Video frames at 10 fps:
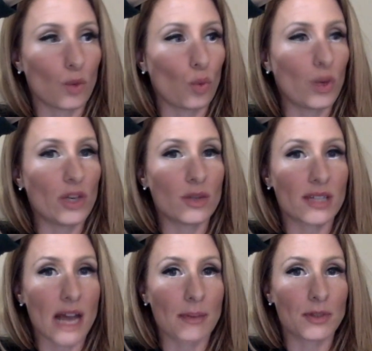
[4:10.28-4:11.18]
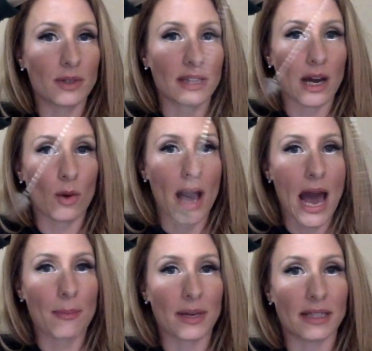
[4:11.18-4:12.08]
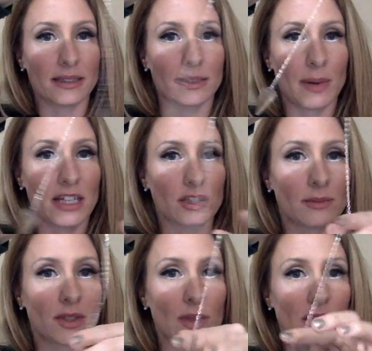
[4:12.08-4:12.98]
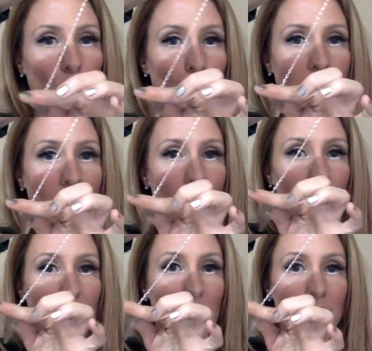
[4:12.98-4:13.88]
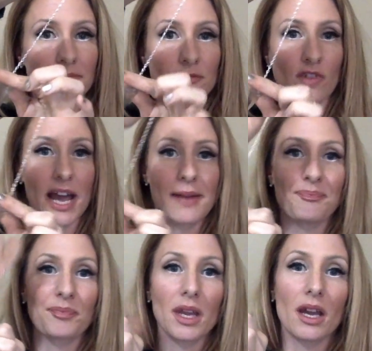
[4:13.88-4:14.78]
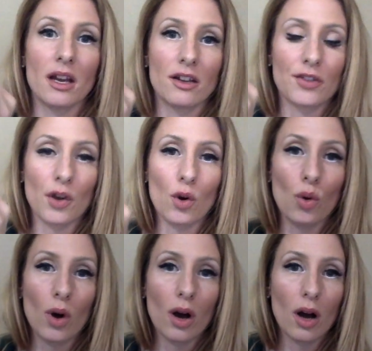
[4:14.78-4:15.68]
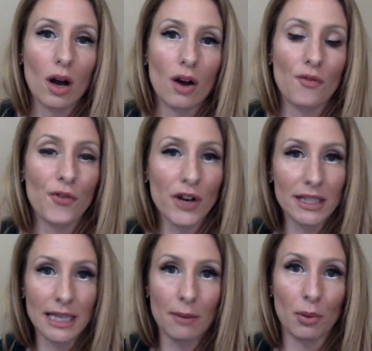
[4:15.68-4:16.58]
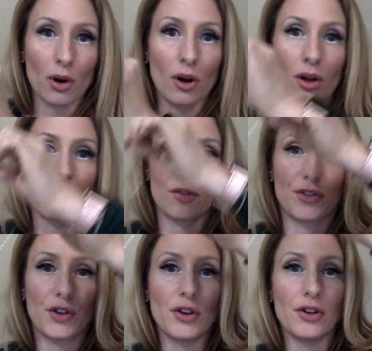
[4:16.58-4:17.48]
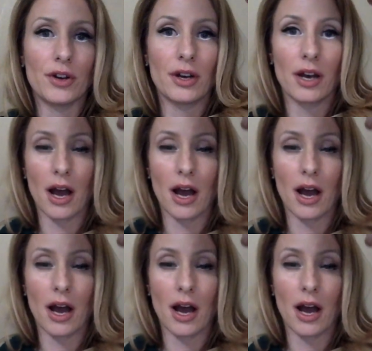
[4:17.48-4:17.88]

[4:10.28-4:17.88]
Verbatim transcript: when you stop doing that, what happens? The pendulum swings way over here, right? So for example, certain